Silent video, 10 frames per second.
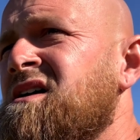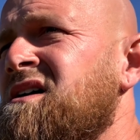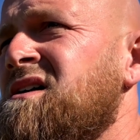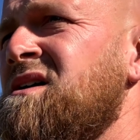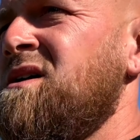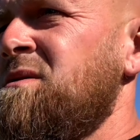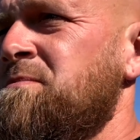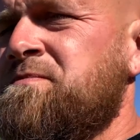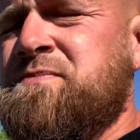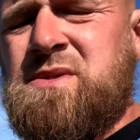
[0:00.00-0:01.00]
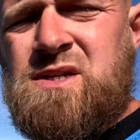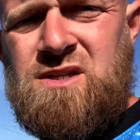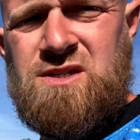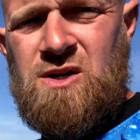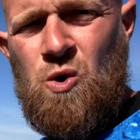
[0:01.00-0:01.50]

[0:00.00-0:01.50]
This is an